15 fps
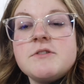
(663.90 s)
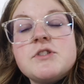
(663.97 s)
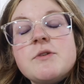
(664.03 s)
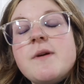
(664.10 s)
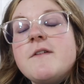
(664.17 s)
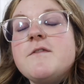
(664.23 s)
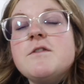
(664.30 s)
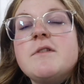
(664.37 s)

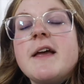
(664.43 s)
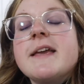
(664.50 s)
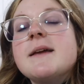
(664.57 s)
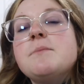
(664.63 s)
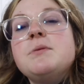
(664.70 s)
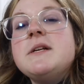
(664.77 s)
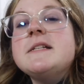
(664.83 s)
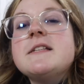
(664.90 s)
So if you like
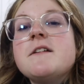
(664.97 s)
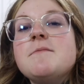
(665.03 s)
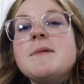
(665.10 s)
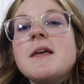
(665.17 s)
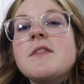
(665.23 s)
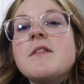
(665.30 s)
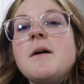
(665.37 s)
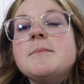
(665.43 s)
it, please give
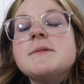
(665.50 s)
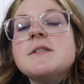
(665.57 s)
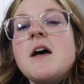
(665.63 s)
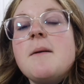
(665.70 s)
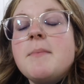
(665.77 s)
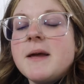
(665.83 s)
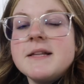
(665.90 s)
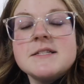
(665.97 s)
me a thumbs
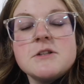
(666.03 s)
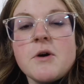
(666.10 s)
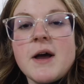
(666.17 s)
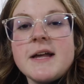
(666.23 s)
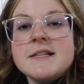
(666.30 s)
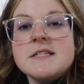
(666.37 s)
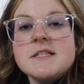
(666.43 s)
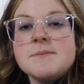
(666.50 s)
up and go
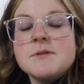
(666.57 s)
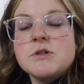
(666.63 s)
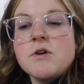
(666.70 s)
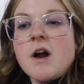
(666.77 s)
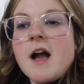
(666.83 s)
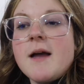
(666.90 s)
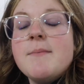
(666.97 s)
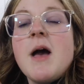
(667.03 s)
ahead and
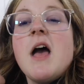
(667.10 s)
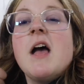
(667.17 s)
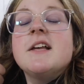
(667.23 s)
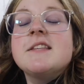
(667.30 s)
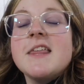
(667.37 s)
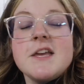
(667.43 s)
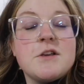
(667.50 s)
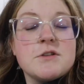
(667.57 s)
subscribe.
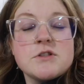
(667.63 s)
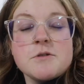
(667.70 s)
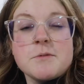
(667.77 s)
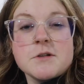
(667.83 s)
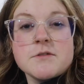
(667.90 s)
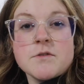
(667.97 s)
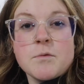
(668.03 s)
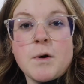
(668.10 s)
Thank you so
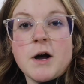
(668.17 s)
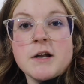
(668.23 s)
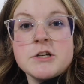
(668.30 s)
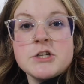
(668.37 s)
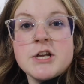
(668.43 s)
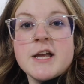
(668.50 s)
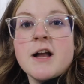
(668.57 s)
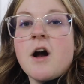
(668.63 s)
much for
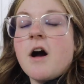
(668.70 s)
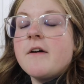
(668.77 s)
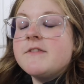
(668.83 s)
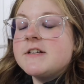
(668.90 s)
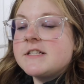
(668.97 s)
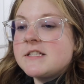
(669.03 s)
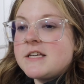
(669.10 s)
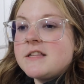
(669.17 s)
watching.
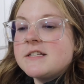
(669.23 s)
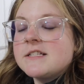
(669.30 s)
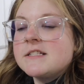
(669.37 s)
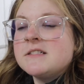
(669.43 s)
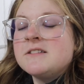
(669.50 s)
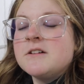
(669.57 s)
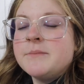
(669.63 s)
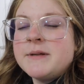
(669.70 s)
Obviously this
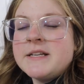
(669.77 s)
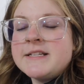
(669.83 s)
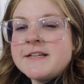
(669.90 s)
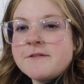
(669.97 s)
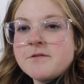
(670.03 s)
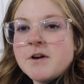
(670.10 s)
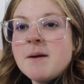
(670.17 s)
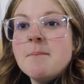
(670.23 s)
is a little bit
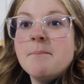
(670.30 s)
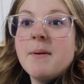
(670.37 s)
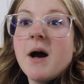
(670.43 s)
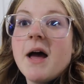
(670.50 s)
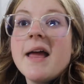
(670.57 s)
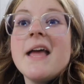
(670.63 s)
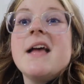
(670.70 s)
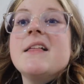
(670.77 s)
different,
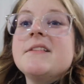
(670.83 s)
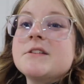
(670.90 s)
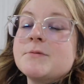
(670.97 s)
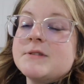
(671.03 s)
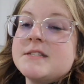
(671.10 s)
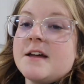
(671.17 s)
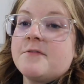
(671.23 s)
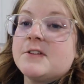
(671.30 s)
but this
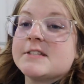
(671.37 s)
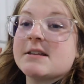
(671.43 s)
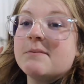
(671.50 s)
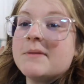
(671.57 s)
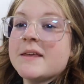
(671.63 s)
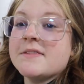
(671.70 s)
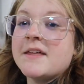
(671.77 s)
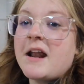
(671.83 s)
was definitely
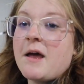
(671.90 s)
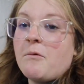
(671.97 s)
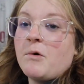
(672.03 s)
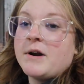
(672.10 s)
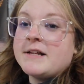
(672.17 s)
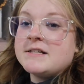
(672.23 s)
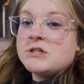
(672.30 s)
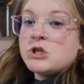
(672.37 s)
something that I
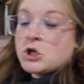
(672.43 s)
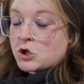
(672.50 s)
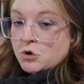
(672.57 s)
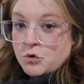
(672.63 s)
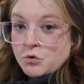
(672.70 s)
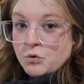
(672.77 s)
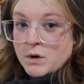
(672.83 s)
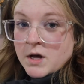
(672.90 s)
wanted
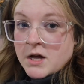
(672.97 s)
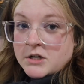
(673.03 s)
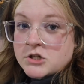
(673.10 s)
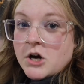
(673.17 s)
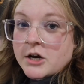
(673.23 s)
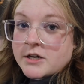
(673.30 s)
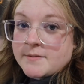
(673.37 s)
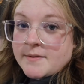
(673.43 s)
to
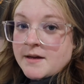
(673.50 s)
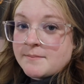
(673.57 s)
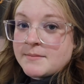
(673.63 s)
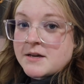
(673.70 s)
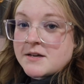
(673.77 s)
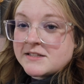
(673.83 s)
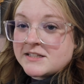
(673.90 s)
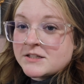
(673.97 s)
document
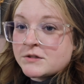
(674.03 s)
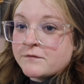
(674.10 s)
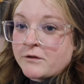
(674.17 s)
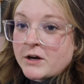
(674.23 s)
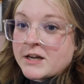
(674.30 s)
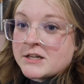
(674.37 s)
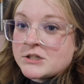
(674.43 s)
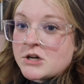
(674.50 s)
because it's
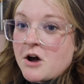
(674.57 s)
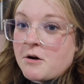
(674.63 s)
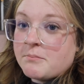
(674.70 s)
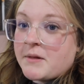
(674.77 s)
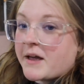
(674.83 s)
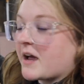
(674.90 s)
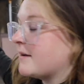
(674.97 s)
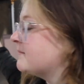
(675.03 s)
freaking
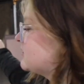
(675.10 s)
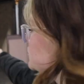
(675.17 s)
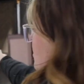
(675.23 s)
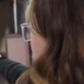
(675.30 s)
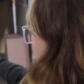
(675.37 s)
dope. Like I'm so